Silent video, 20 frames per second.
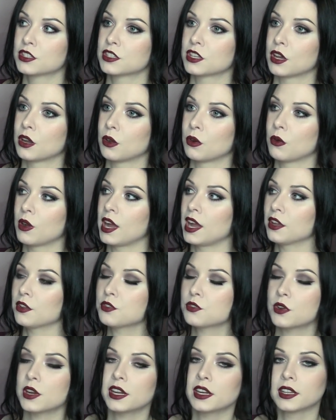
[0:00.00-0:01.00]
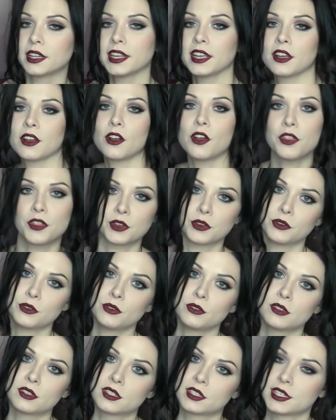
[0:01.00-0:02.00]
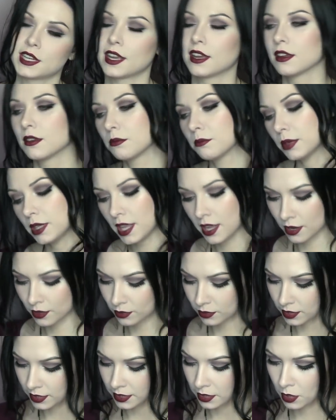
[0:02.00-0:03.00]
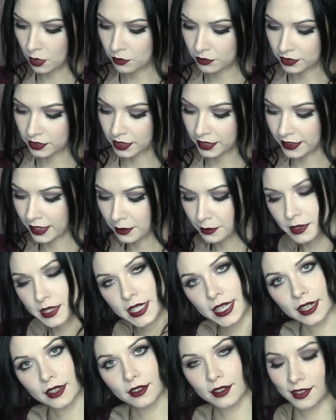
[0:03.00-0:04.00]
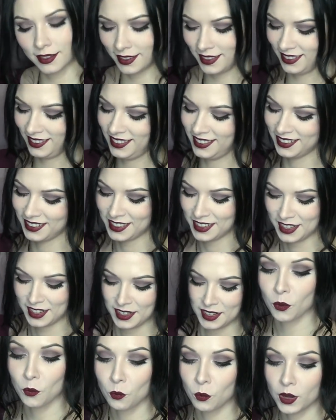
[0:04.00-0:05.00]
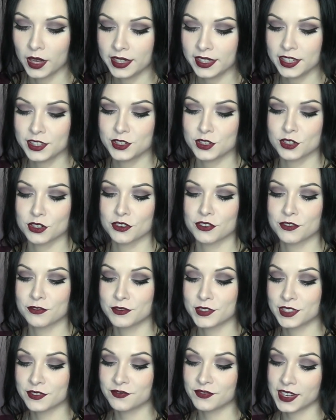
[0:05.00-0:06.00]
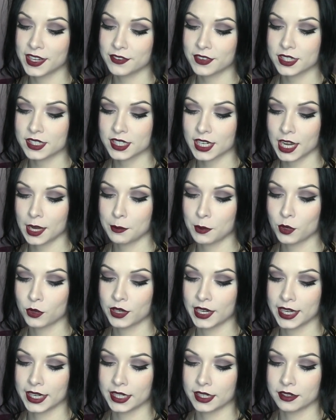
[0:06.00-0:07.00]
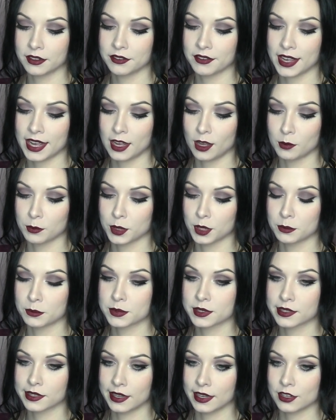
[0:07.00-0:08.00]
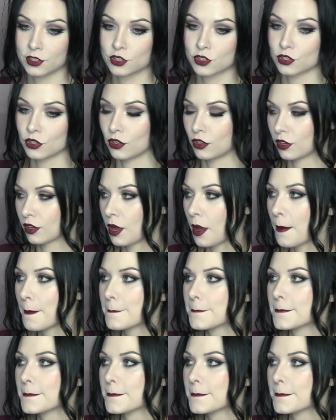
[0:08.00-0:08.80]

So I'll try to link all those down below, and hopefully that was 10. What is your favorite Type O Negative album / song?